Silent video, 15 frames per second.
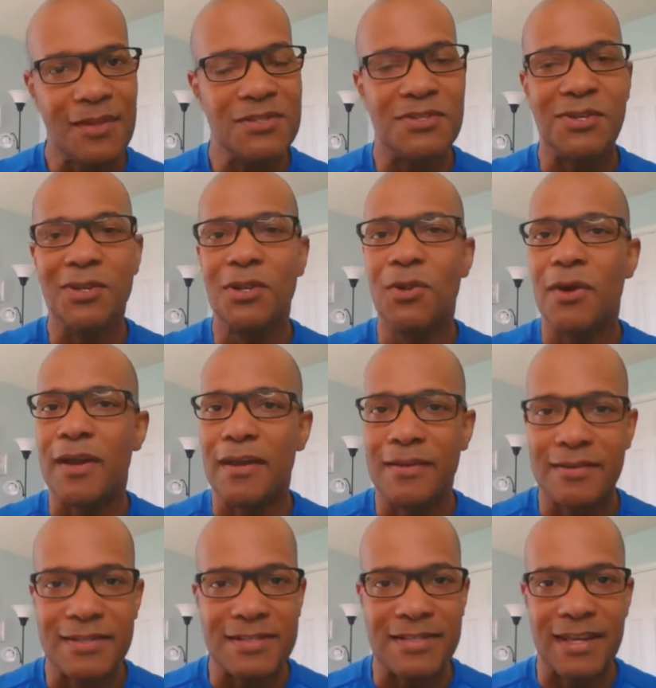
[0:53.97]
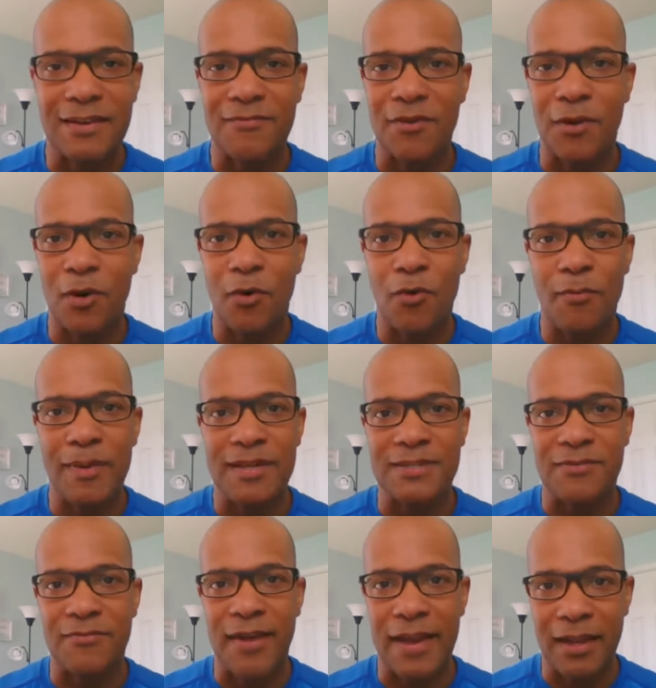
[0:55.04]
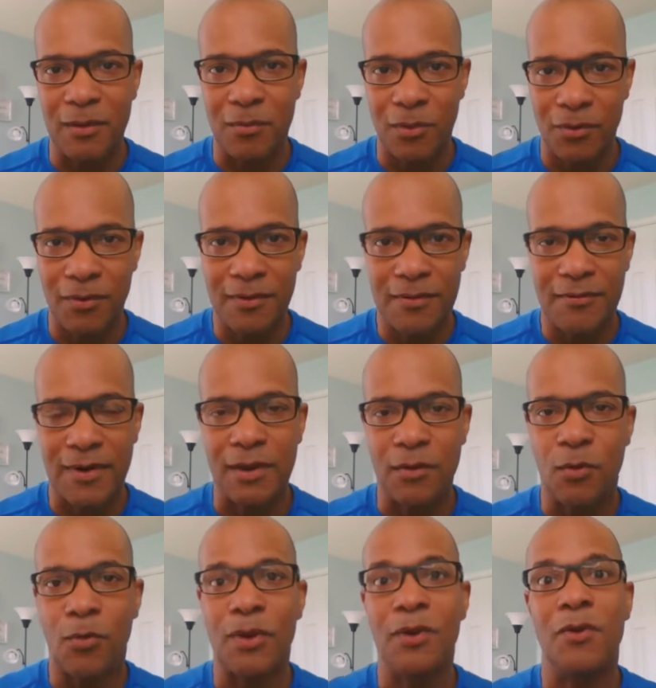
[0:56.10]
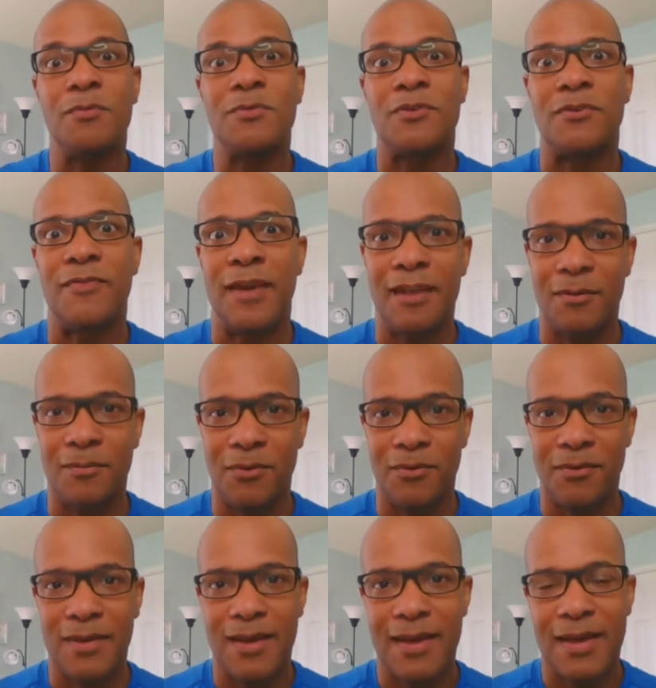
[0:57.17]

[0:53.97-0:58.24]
to look to see if a home is available, right, or what homes are available,